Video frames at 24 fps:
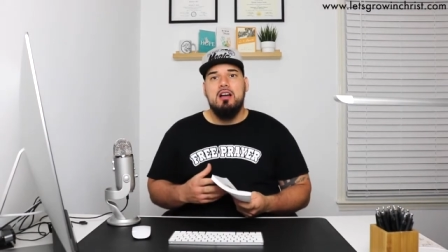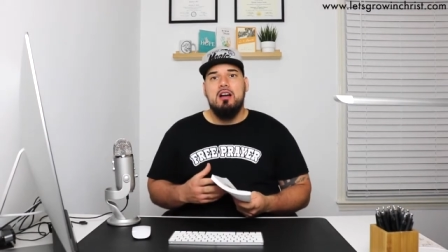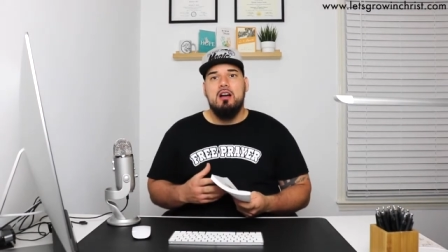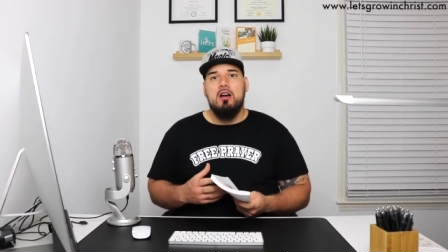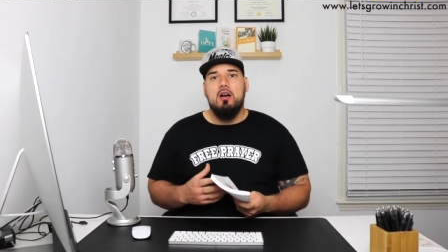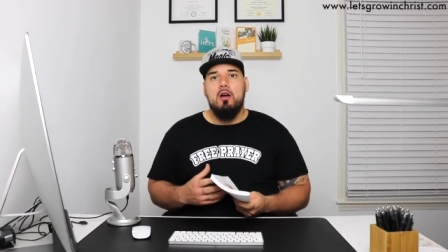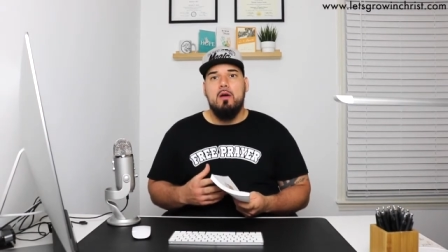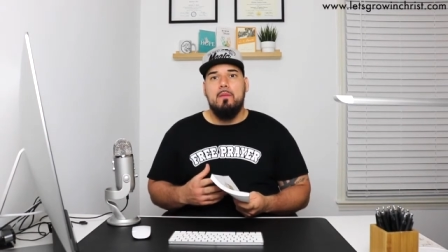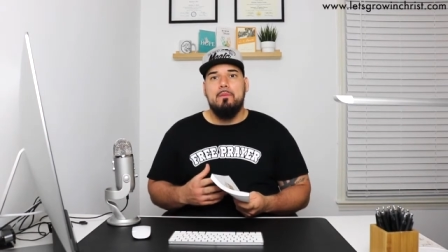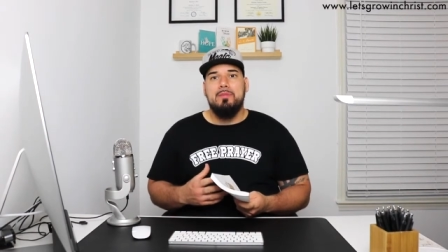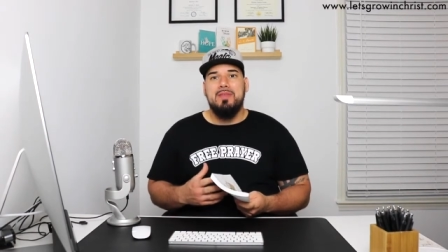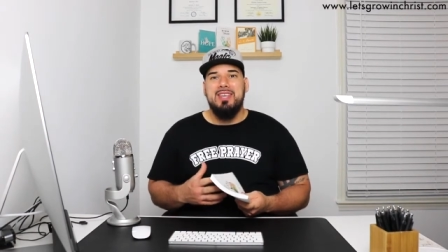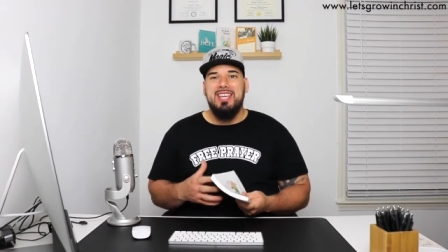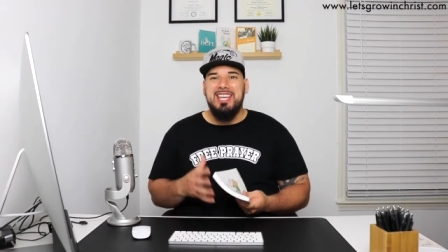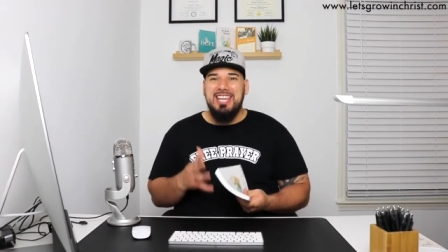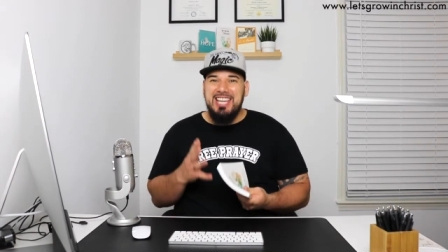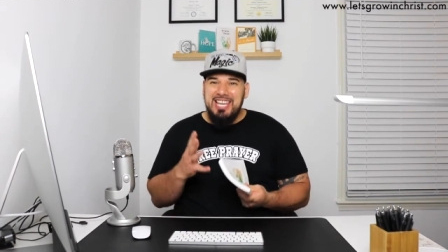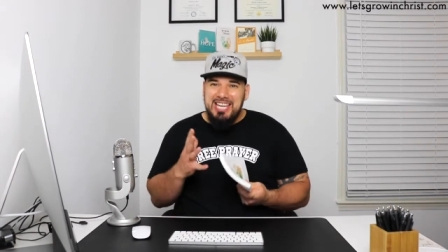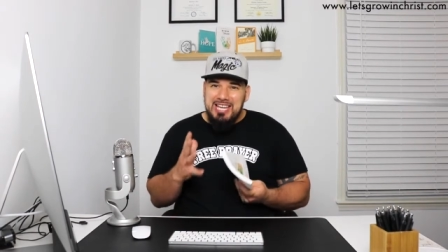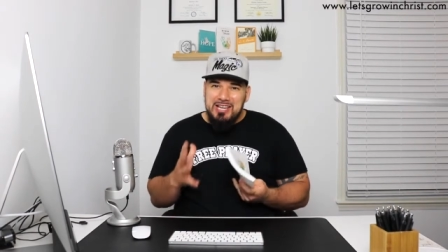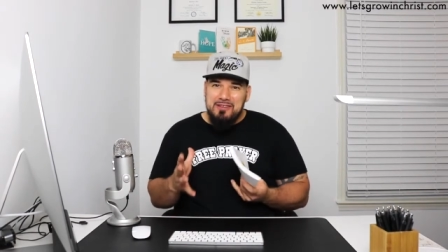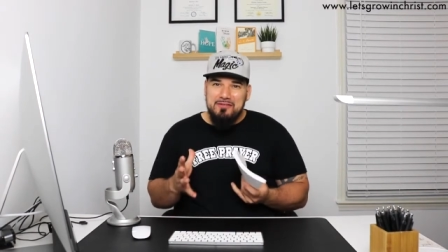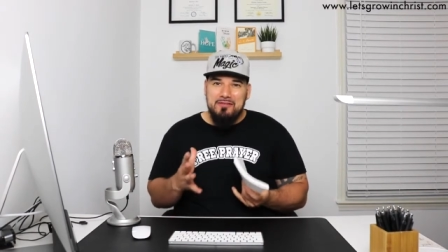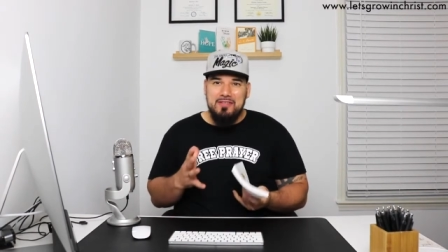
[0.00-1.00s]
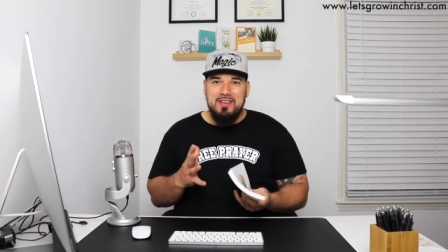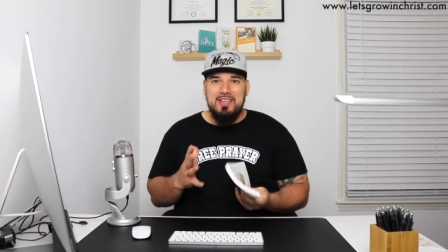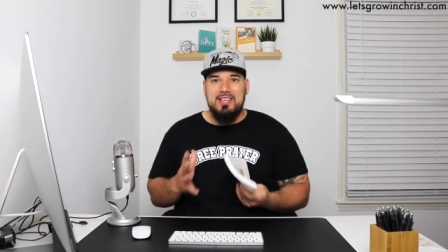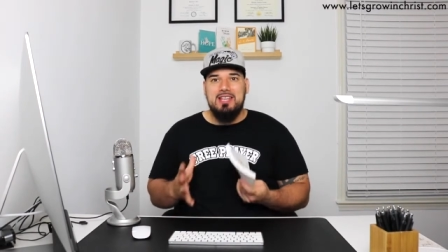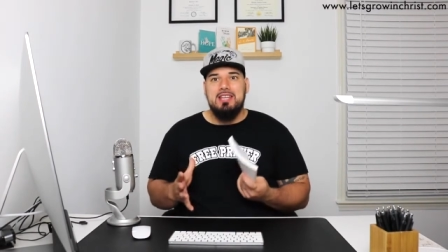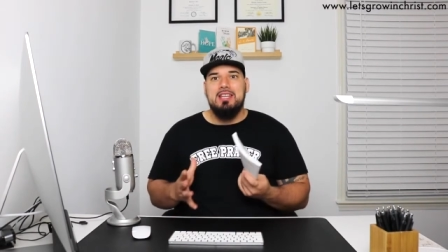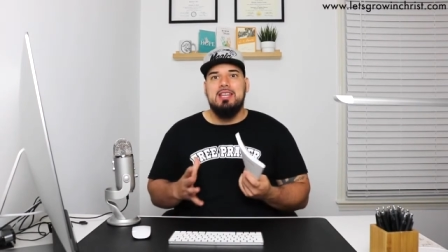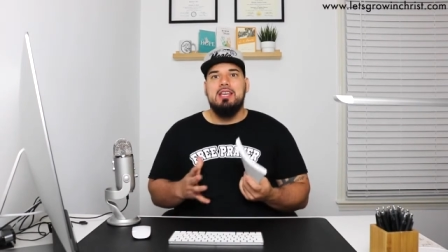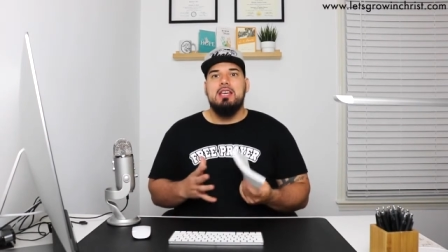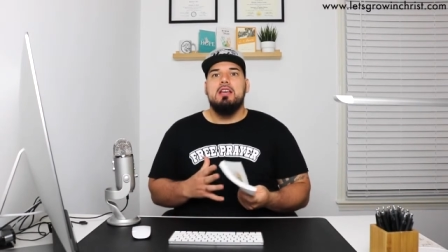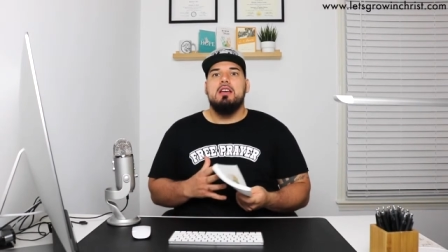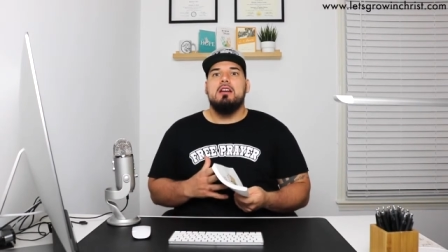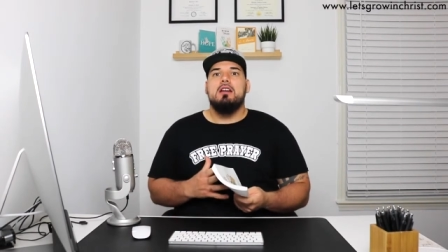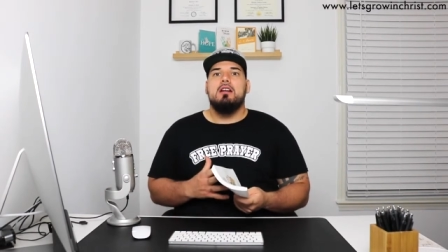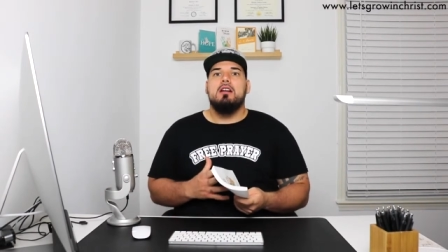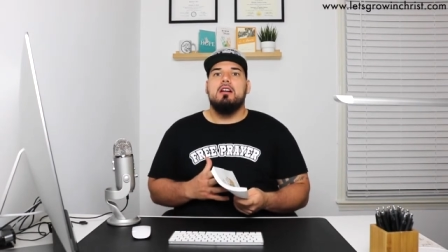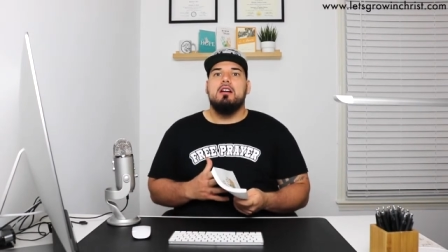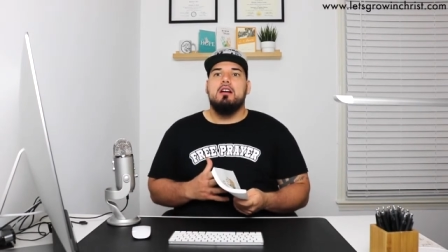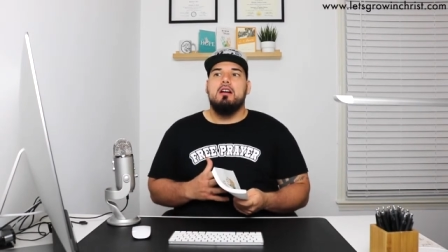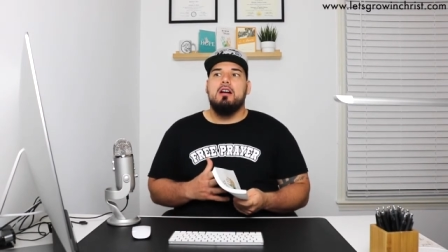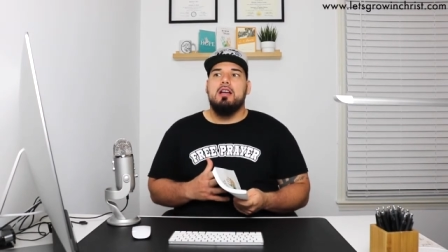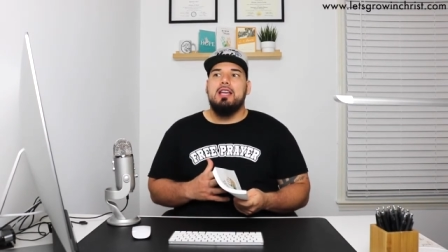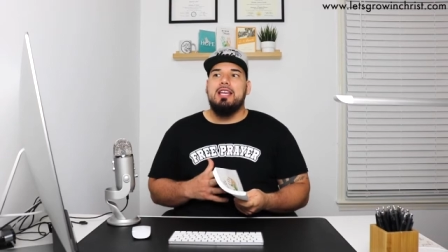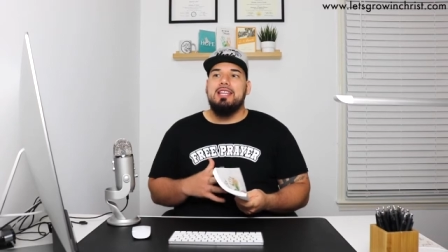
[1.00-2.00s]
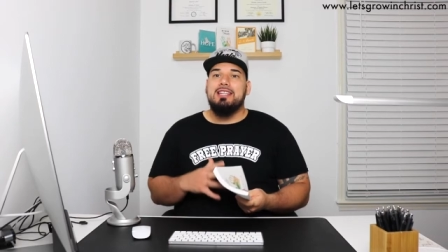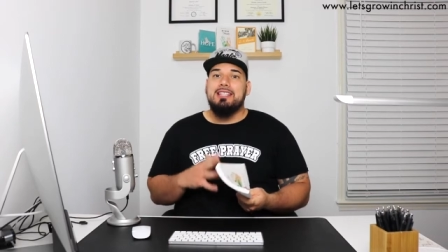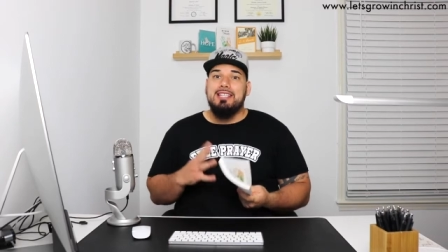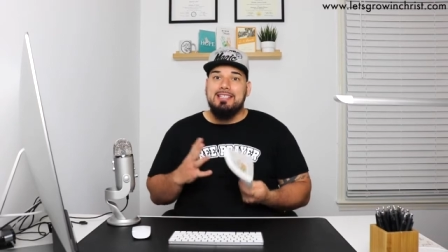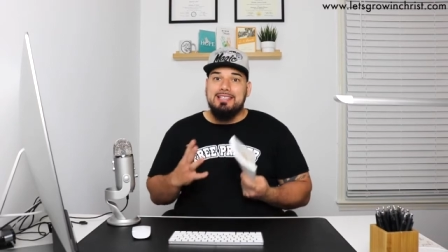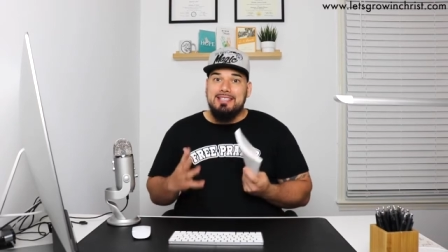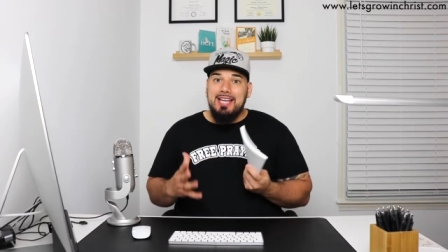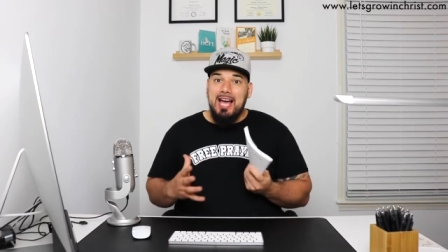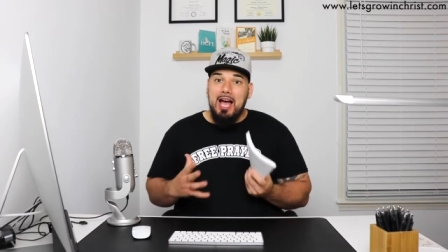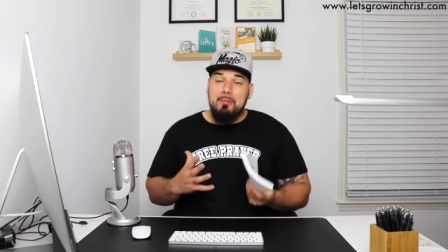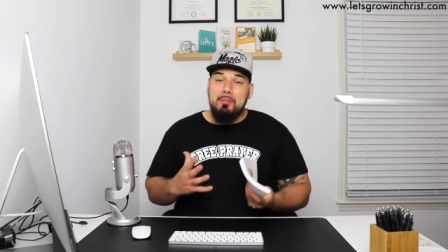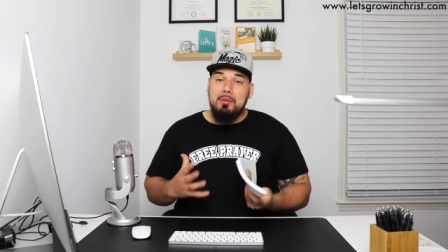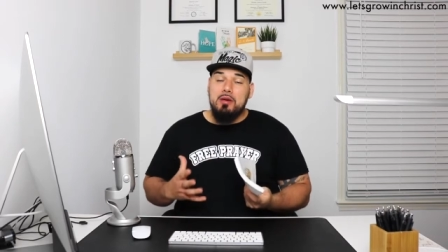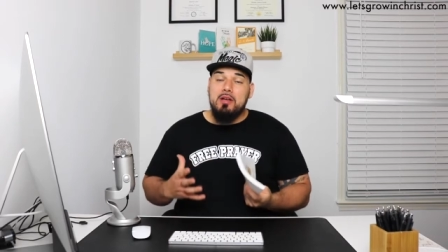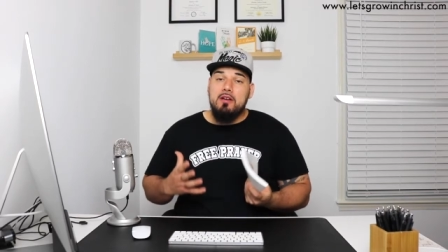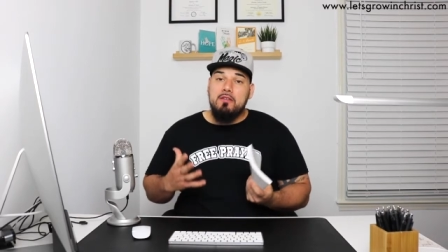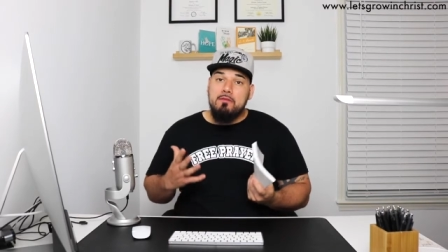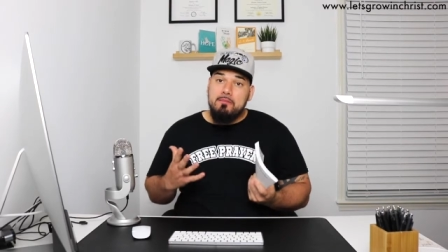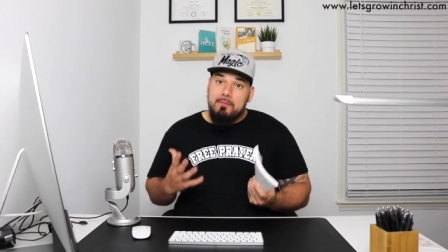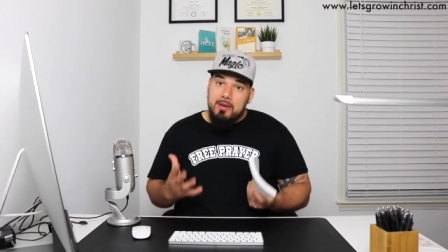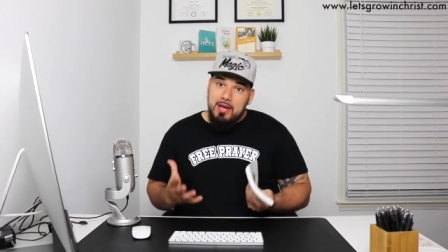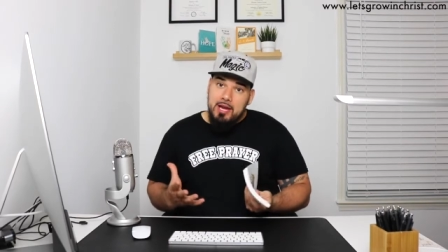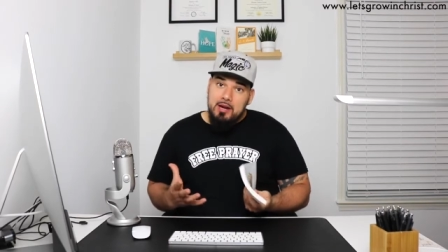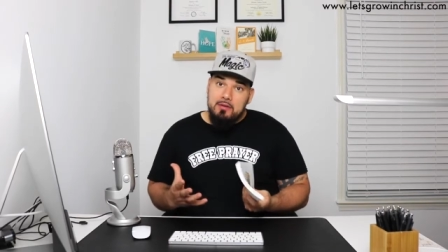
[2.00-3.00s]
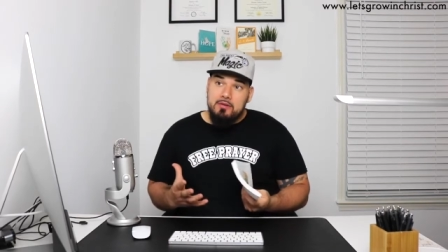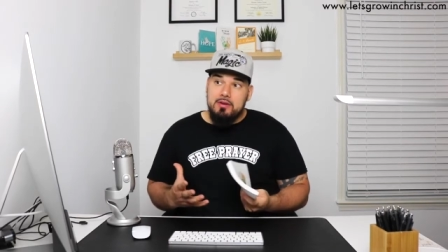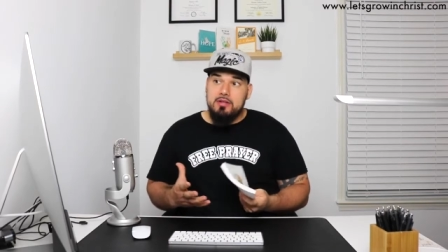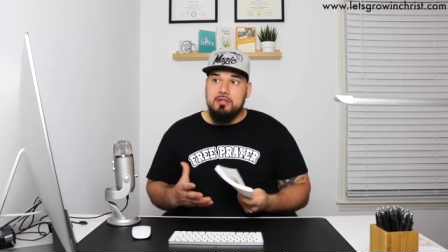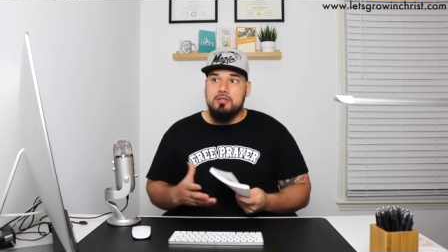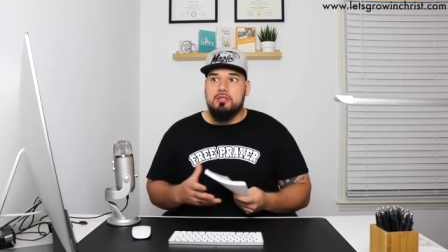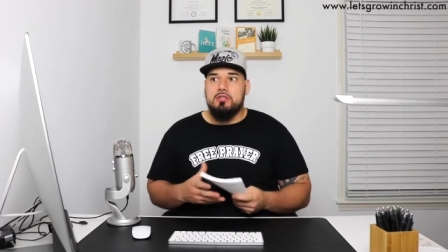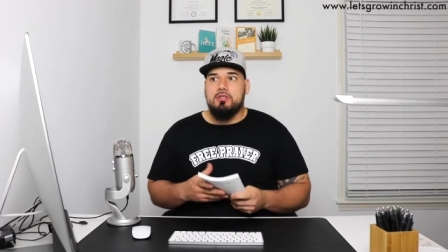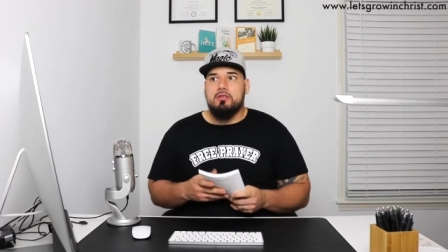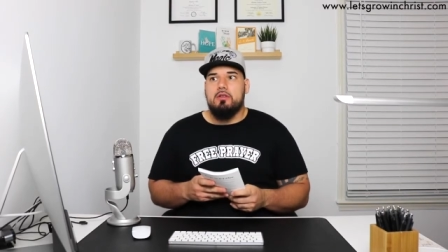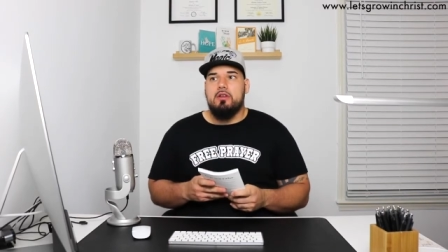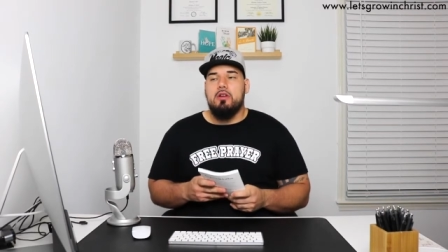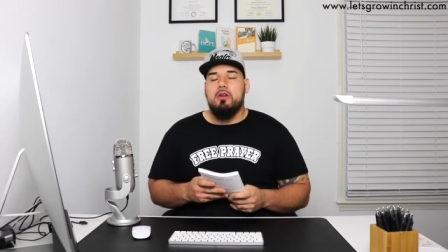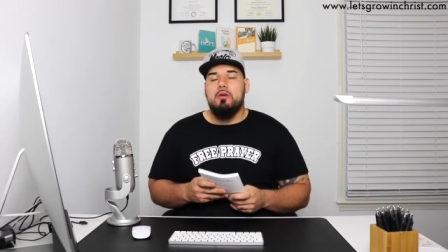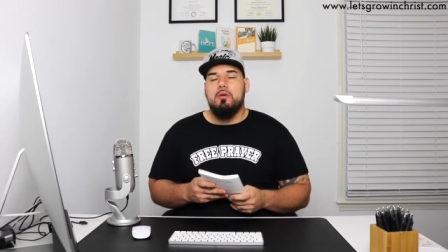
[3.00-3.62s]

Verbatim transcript: um, even uh, in the topic of marriage.